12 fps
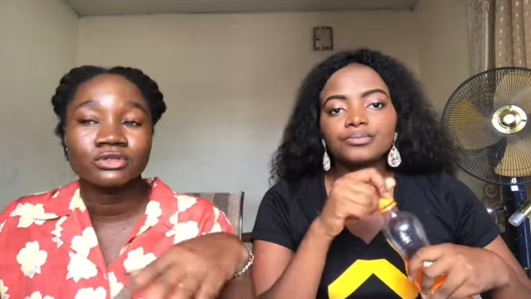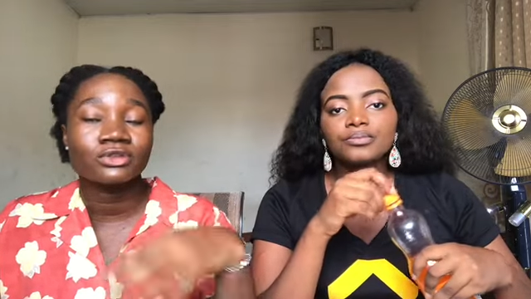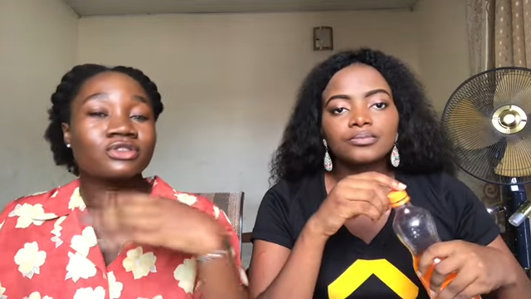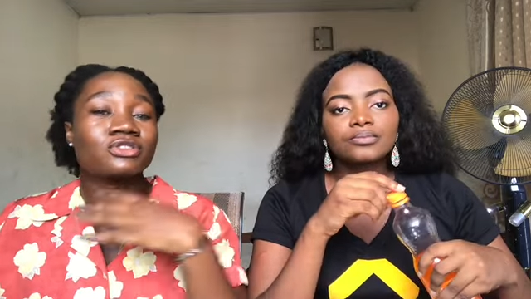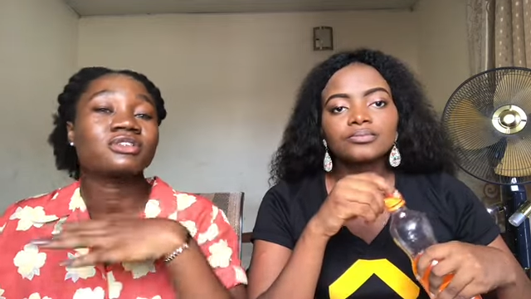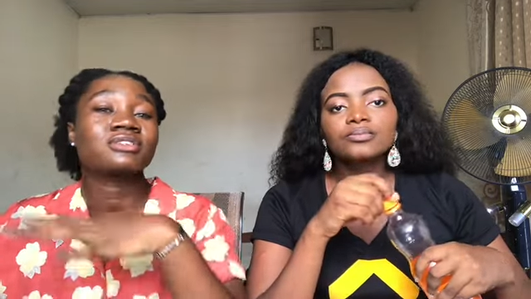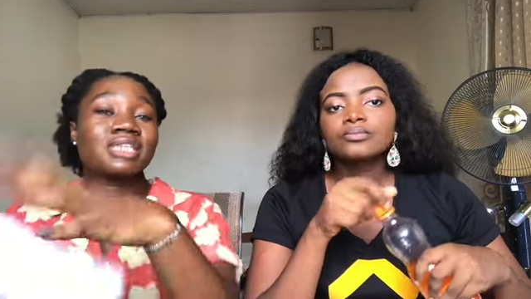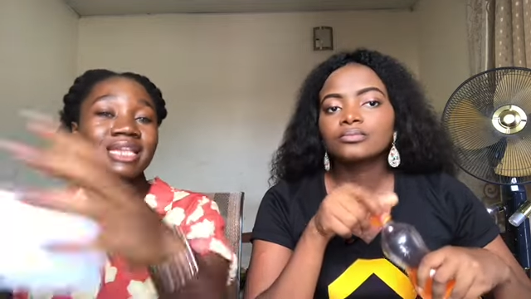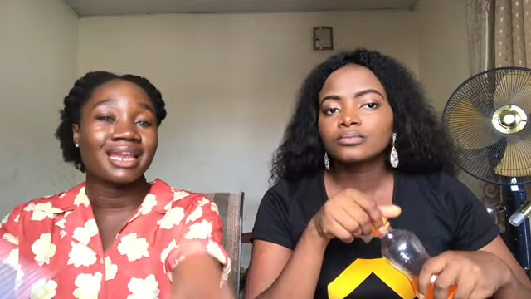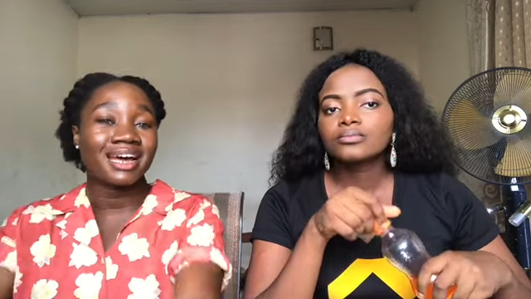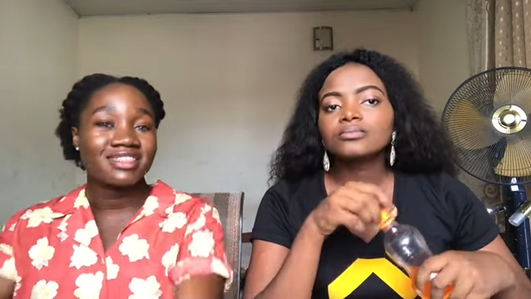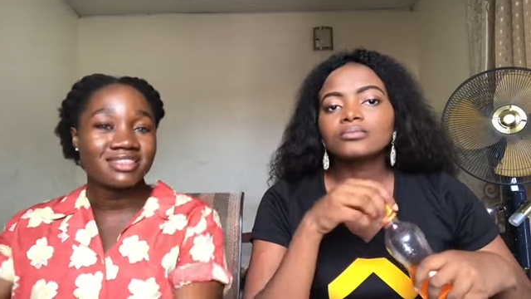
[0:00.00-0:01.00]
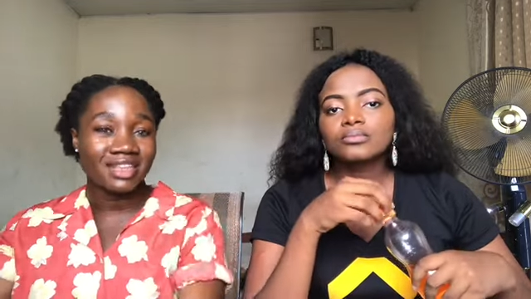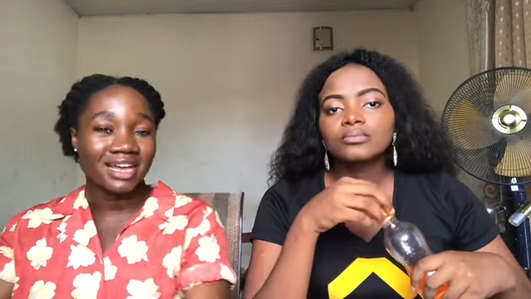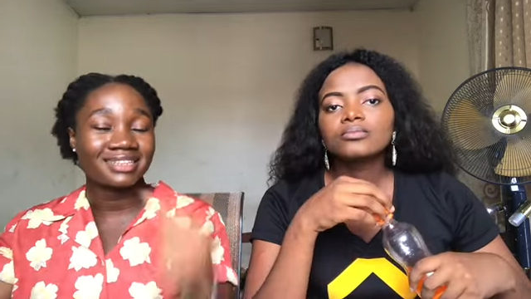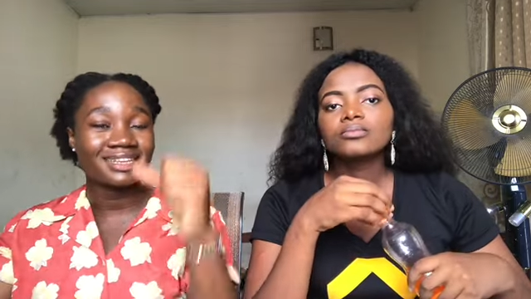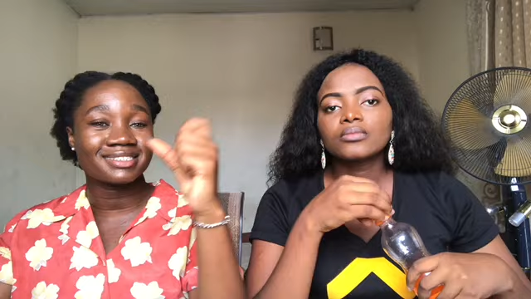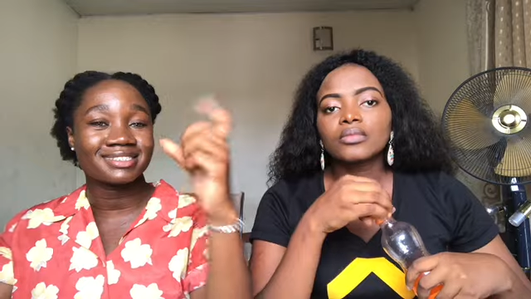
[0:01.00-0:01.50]
Speaker 1: you don't just land
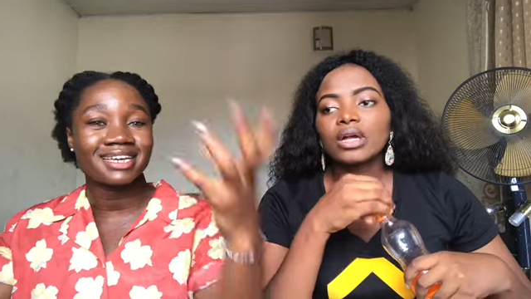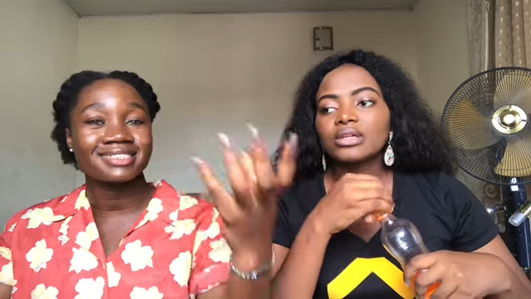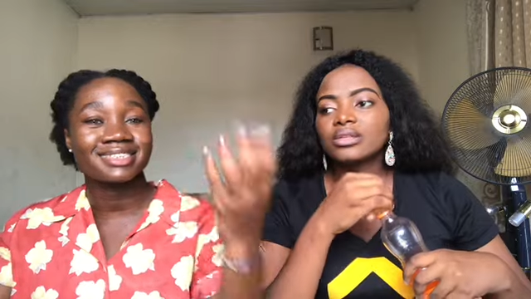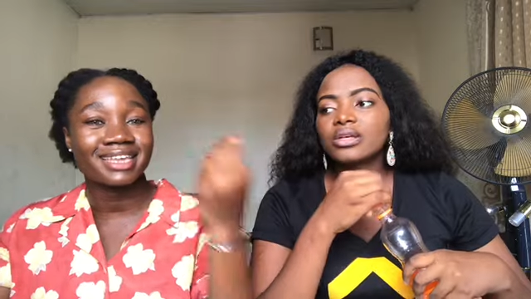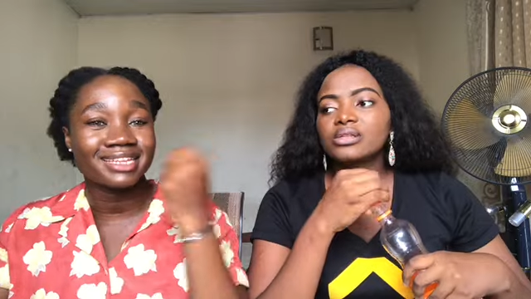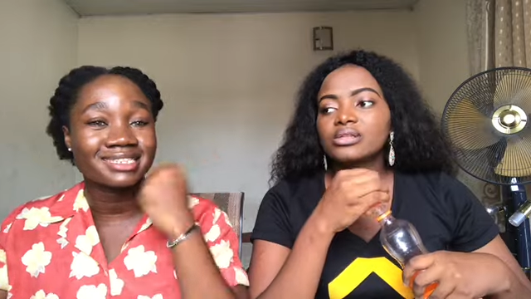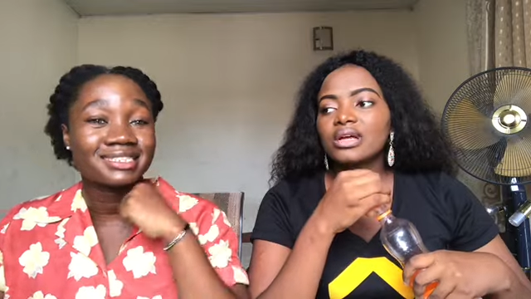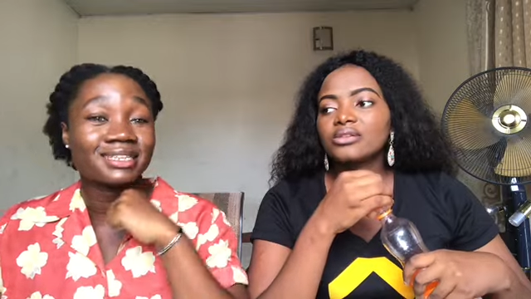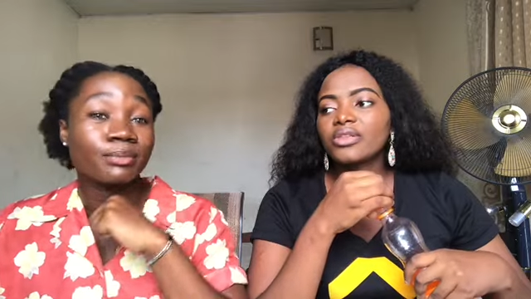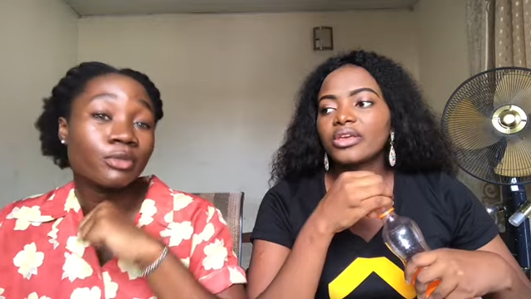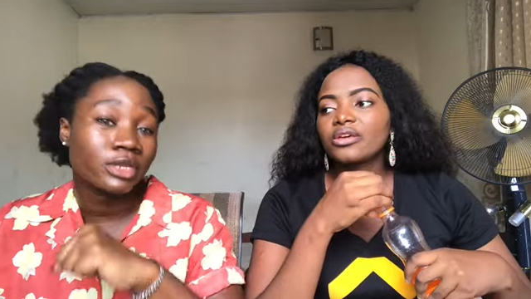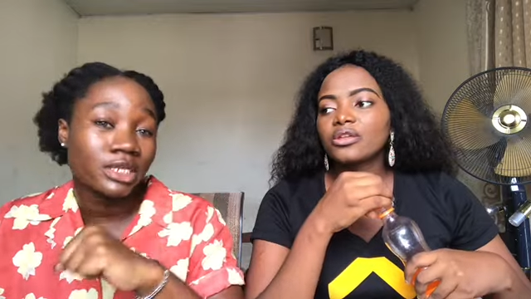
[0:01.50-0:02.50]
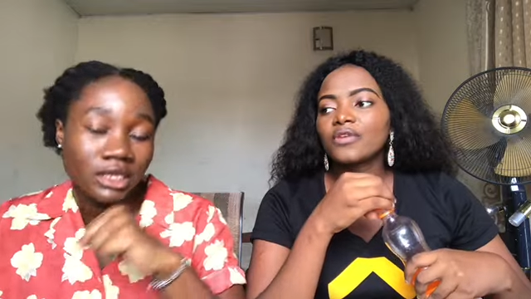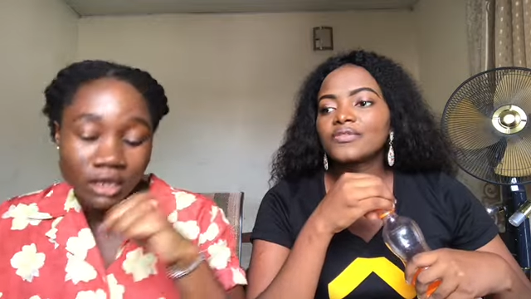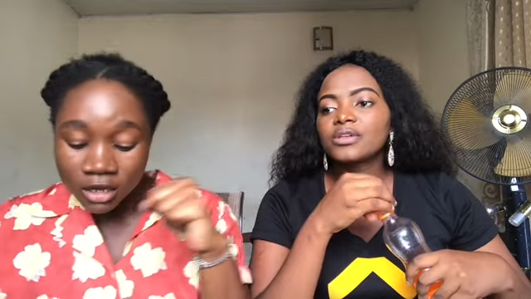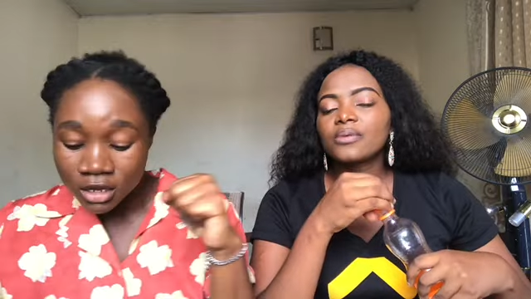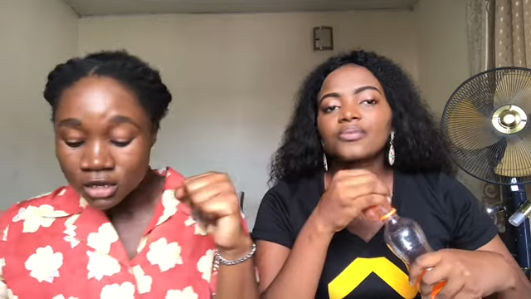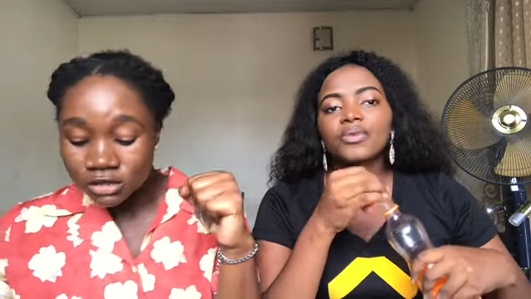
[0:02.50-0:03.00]
and then start and then getting start the thinking money. of
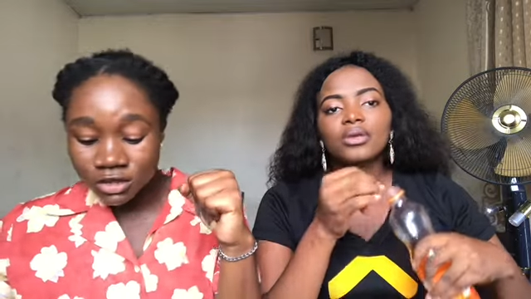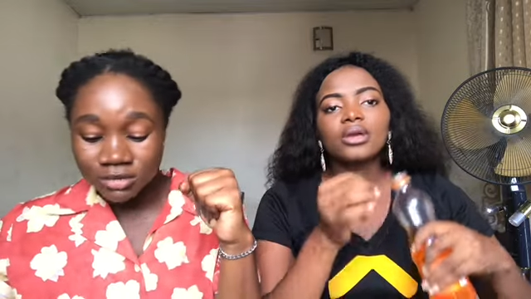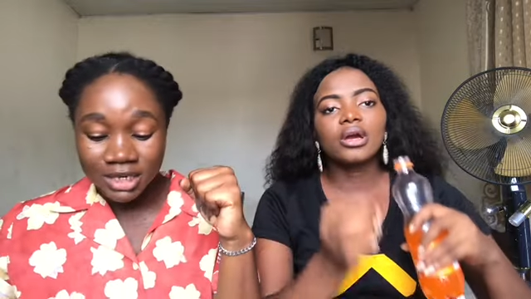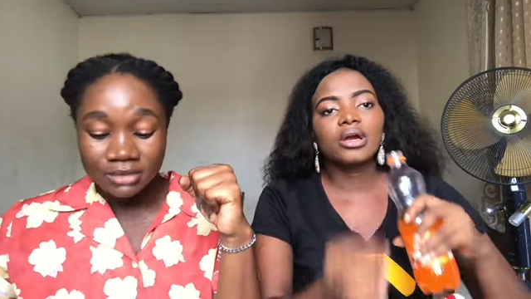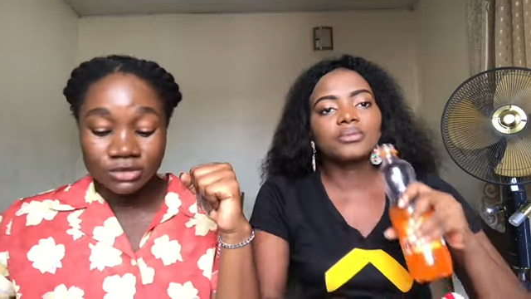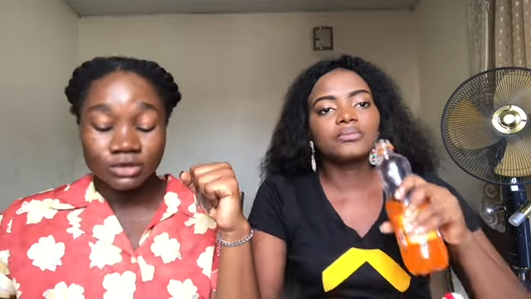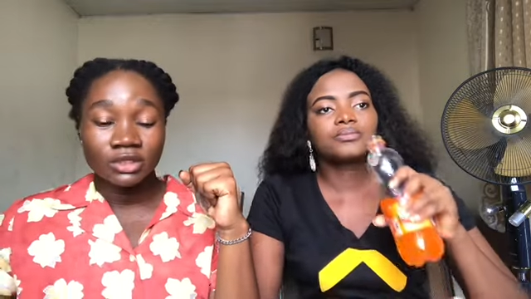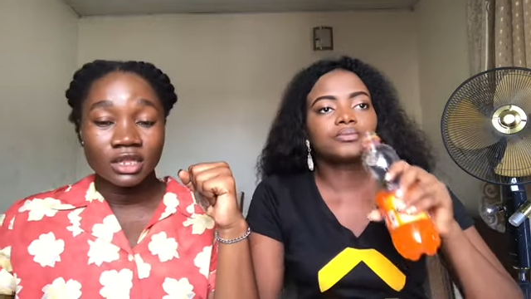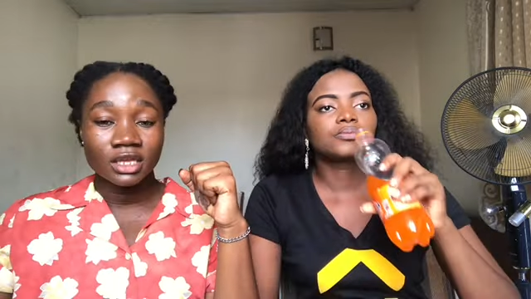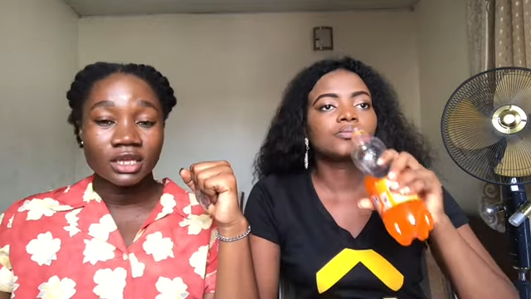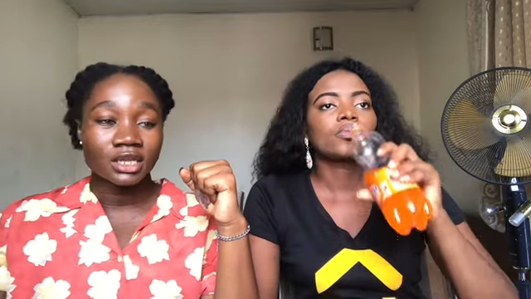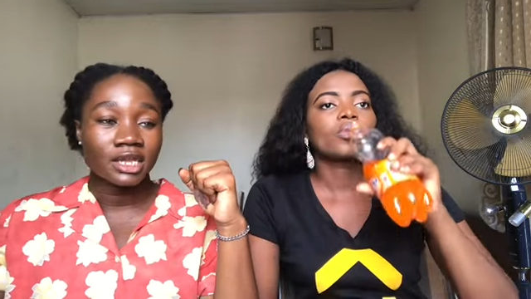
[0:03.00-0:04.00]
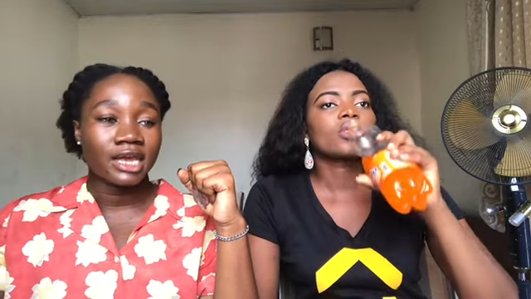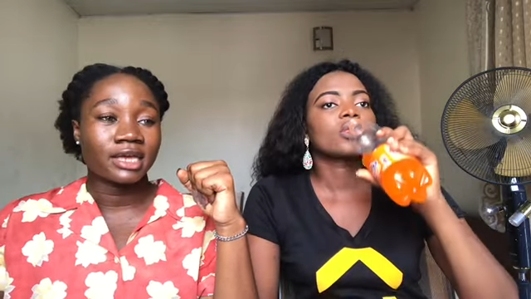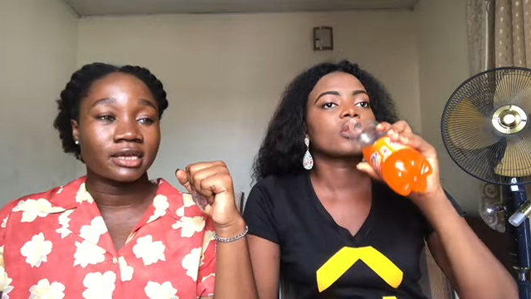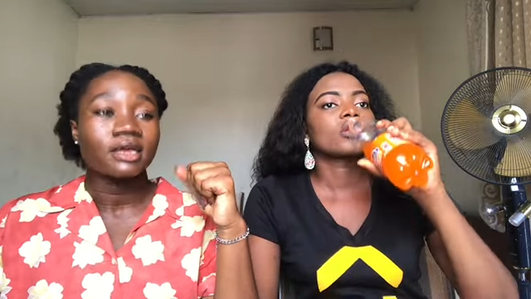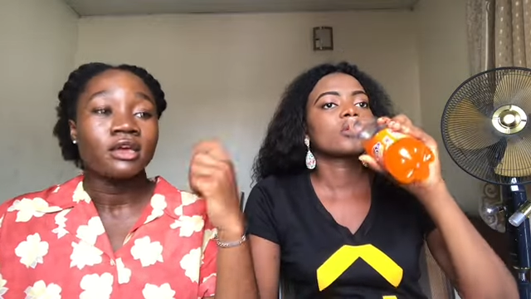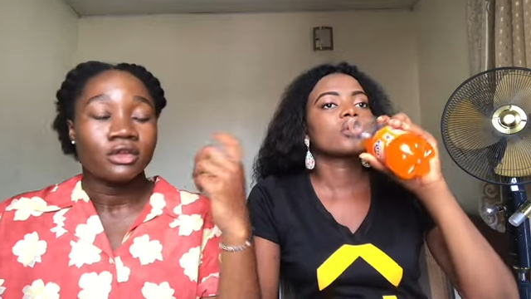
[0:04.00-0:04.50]
something sometimes yeah. you think
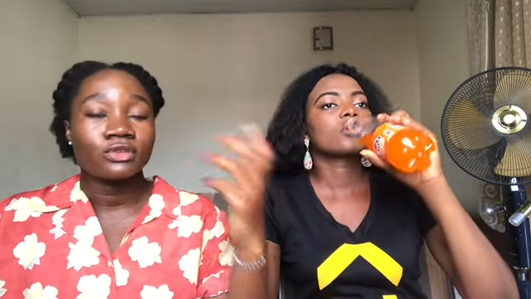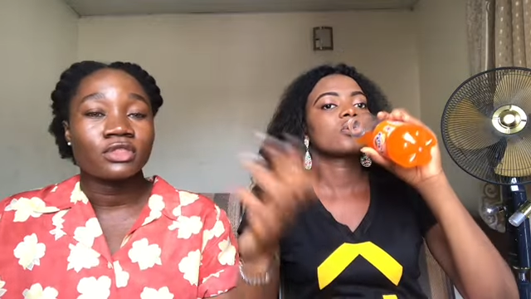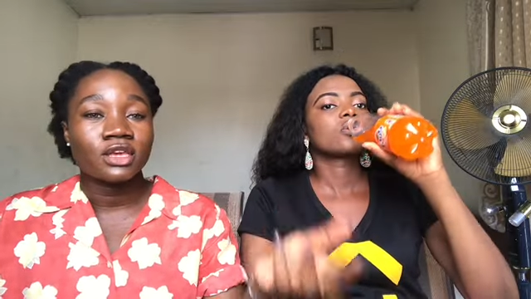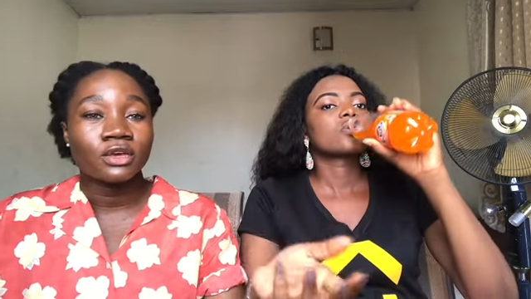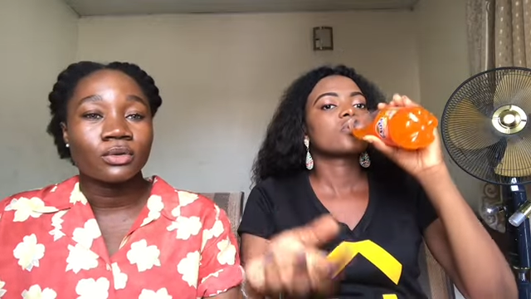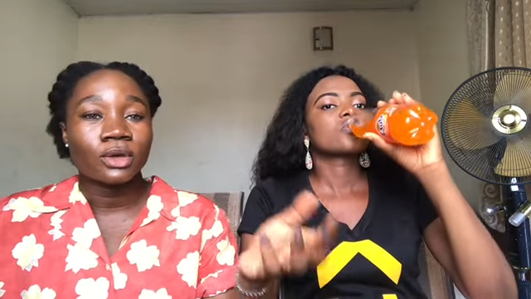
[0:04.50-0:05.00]
like you think